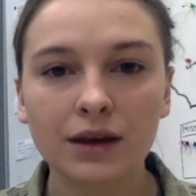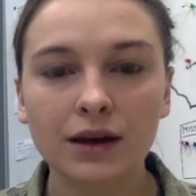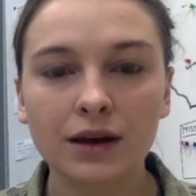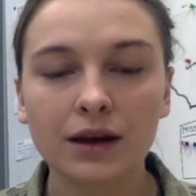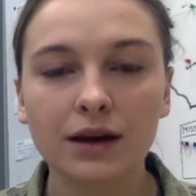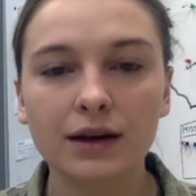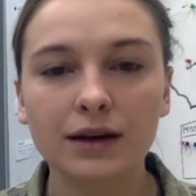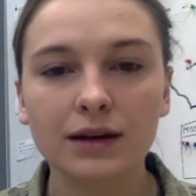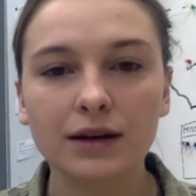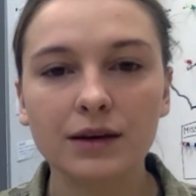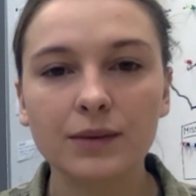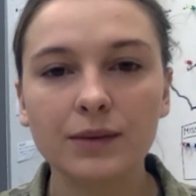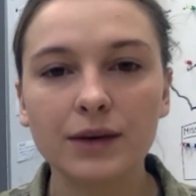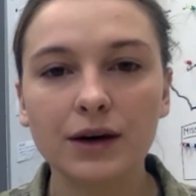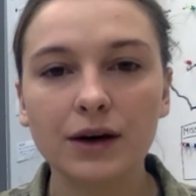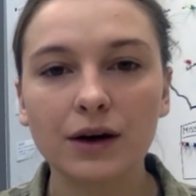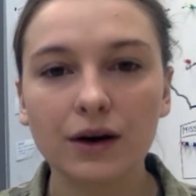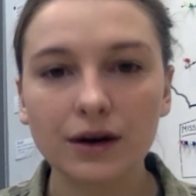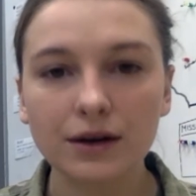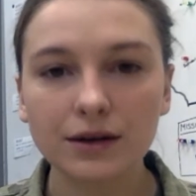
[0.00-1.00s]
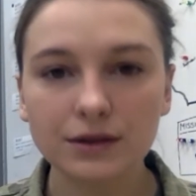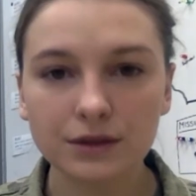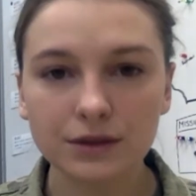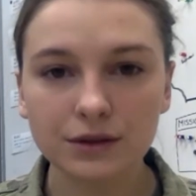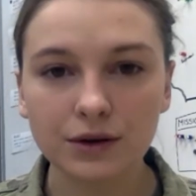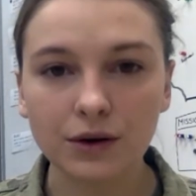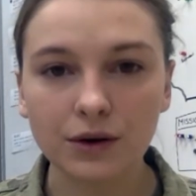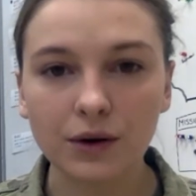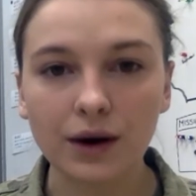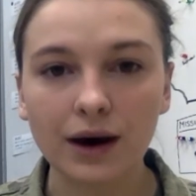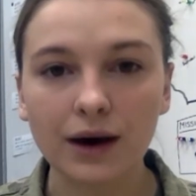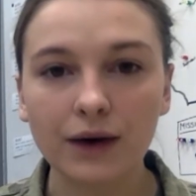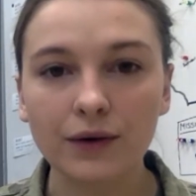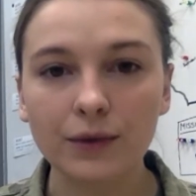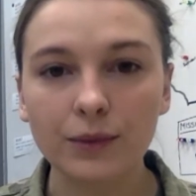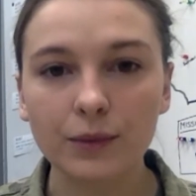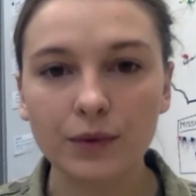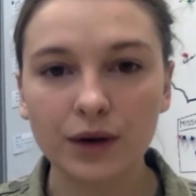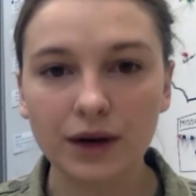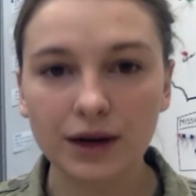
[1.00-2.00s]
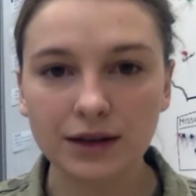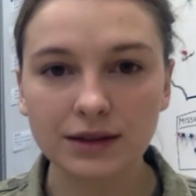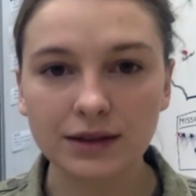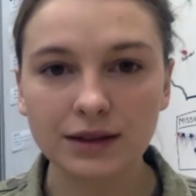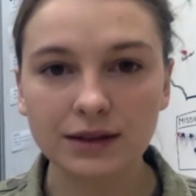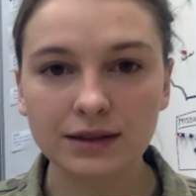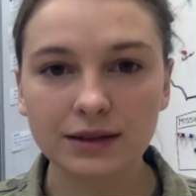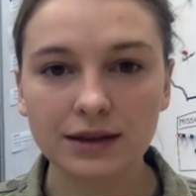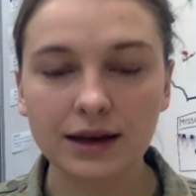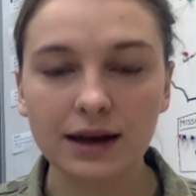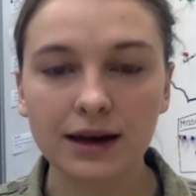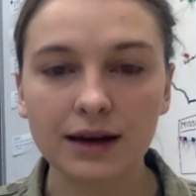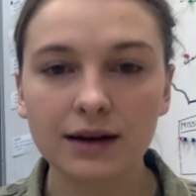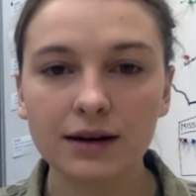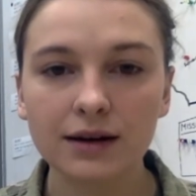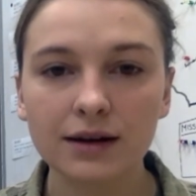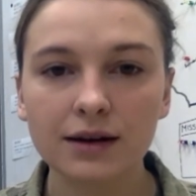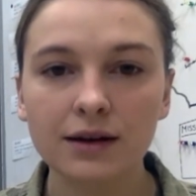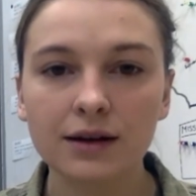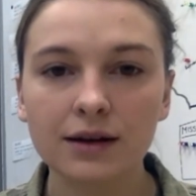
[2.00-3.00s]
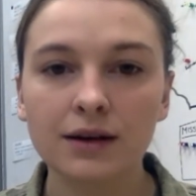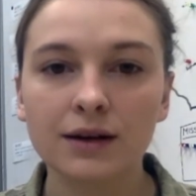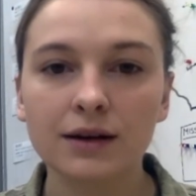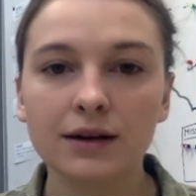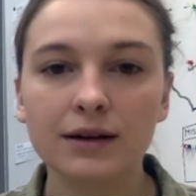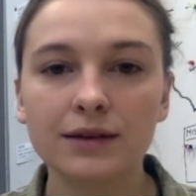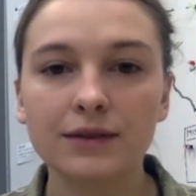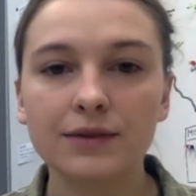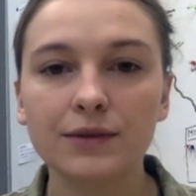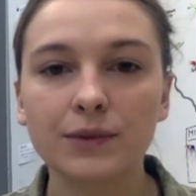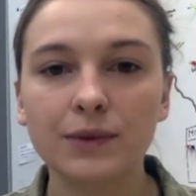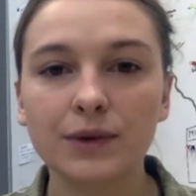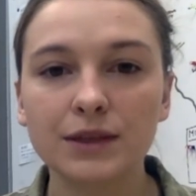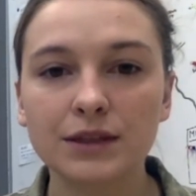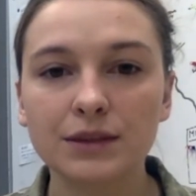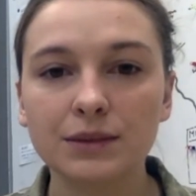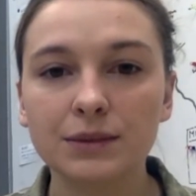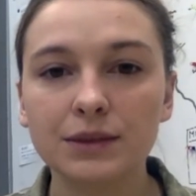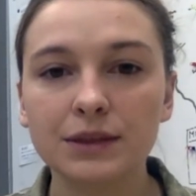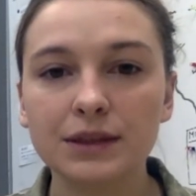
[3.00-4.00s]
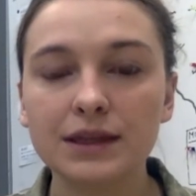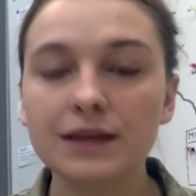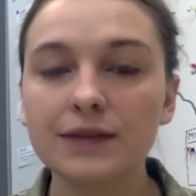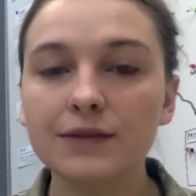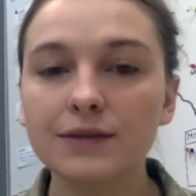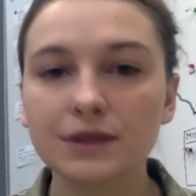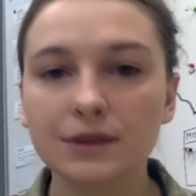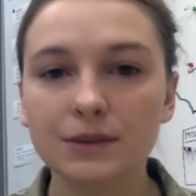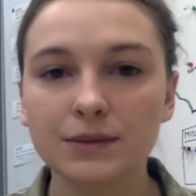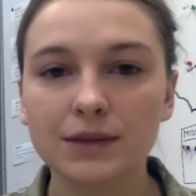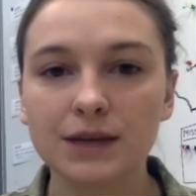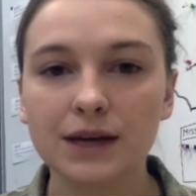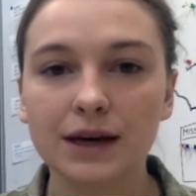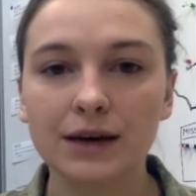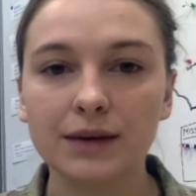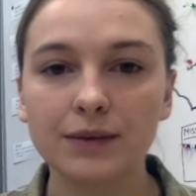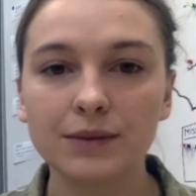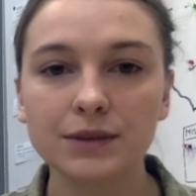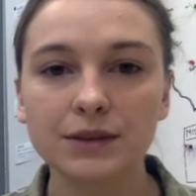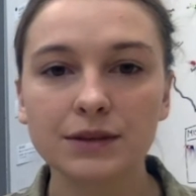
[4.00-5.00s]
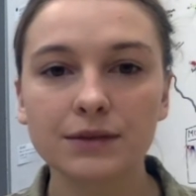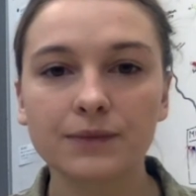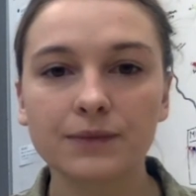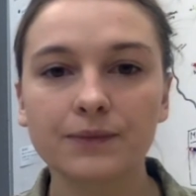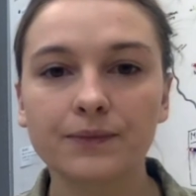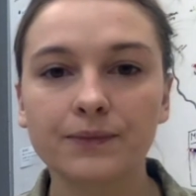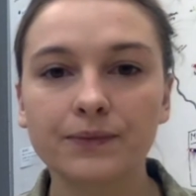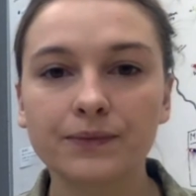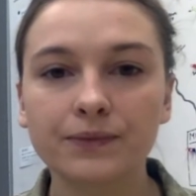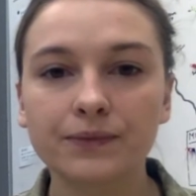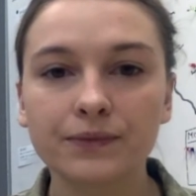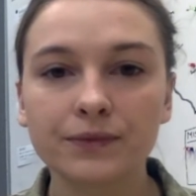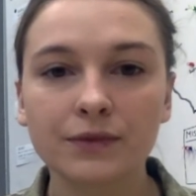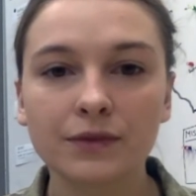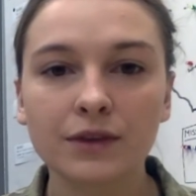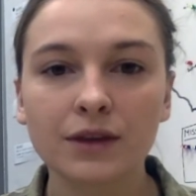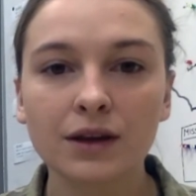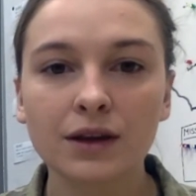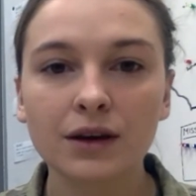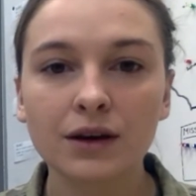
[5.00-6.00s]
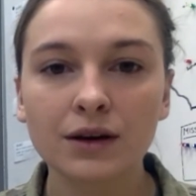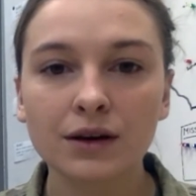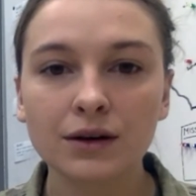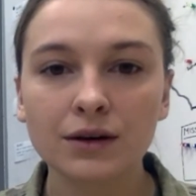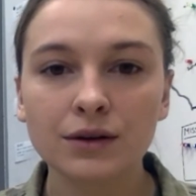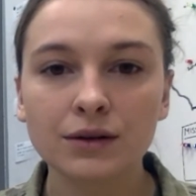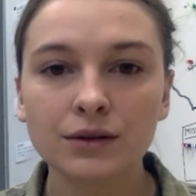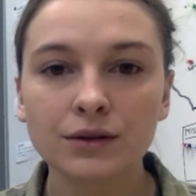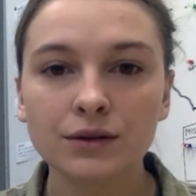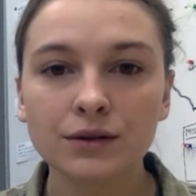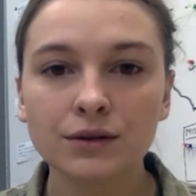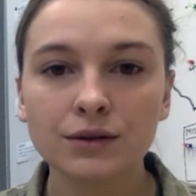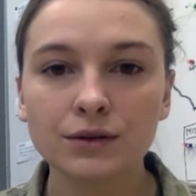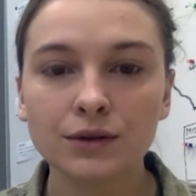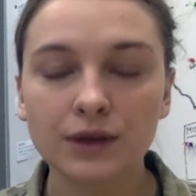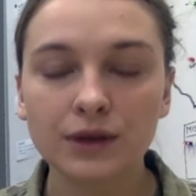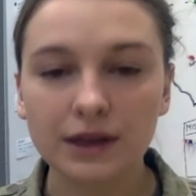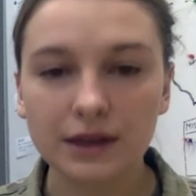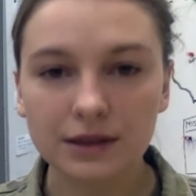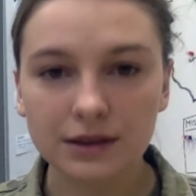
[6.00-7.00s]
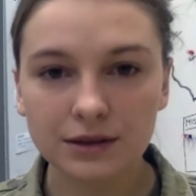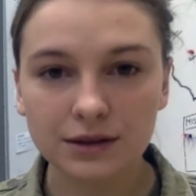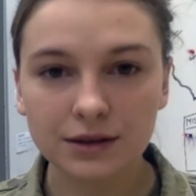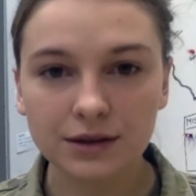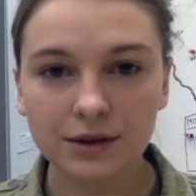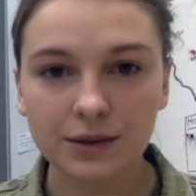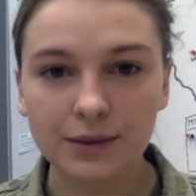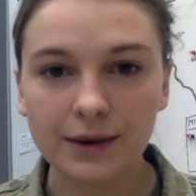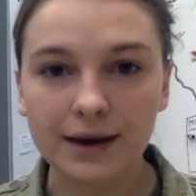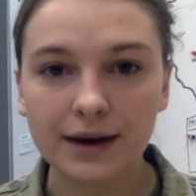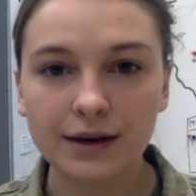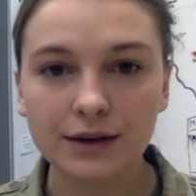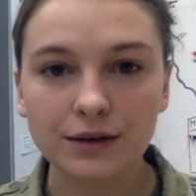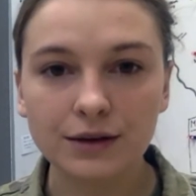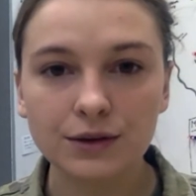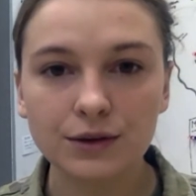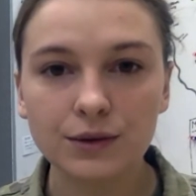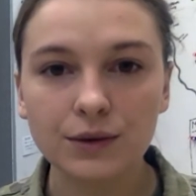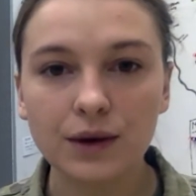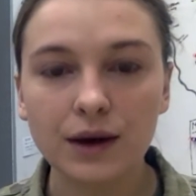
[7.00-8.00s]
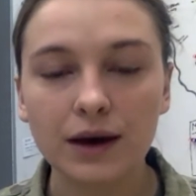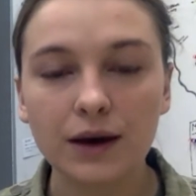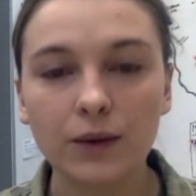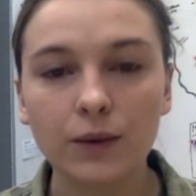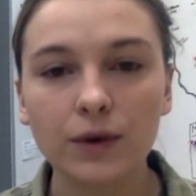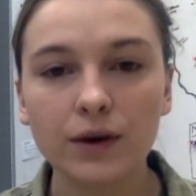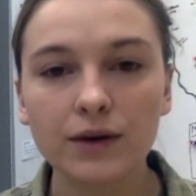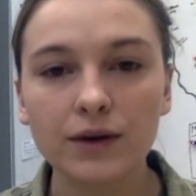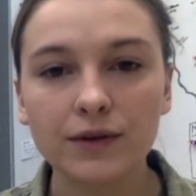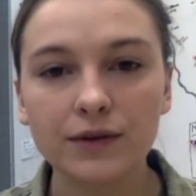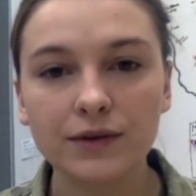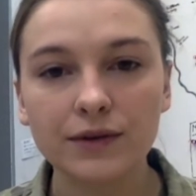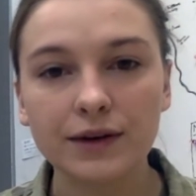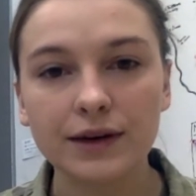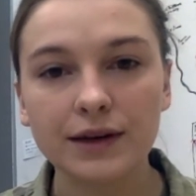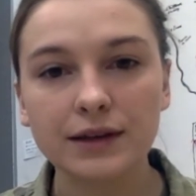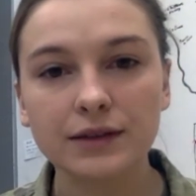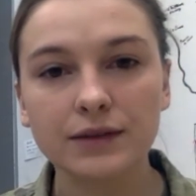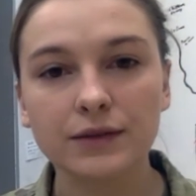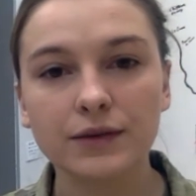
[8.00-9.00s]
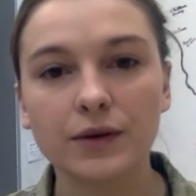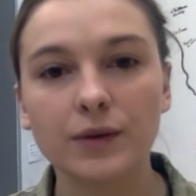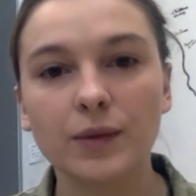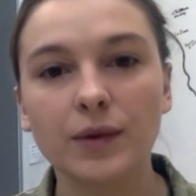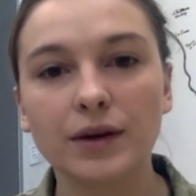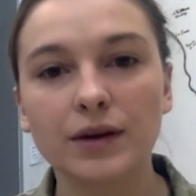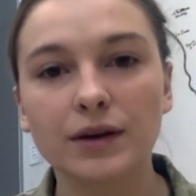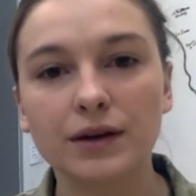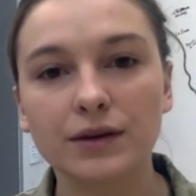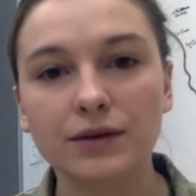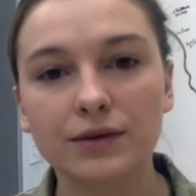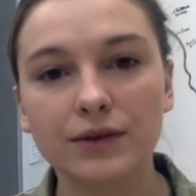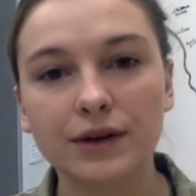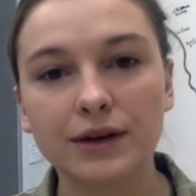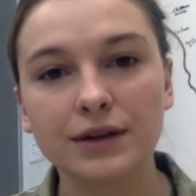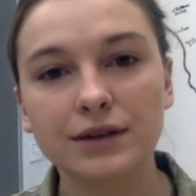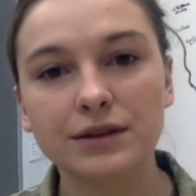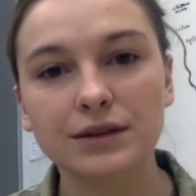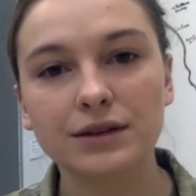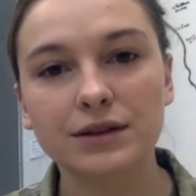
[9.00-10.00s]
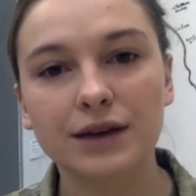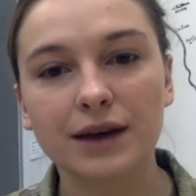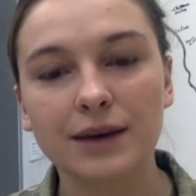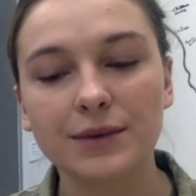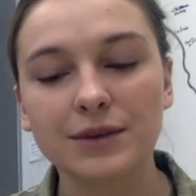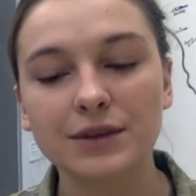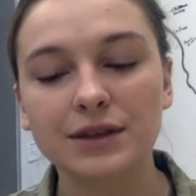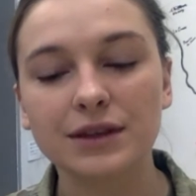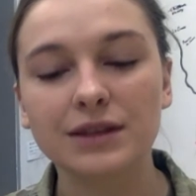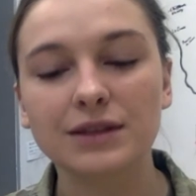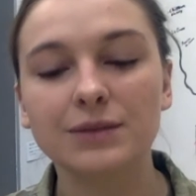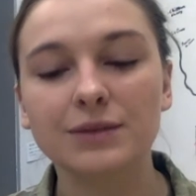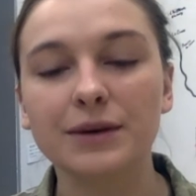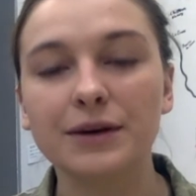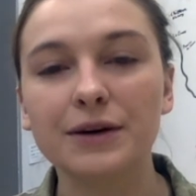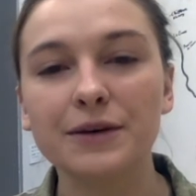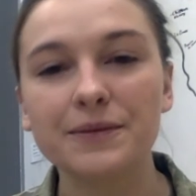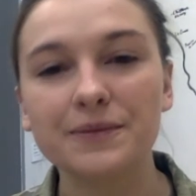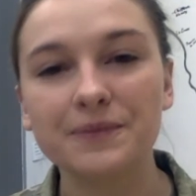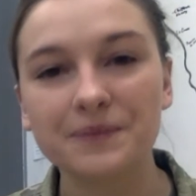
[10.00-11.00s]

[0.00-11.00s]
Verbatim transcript: And it can be hard to know how to process that, or even what to believe sometimes. So I'd like to circle back to a word of advice from our good friend, Captain Jack Sparrow,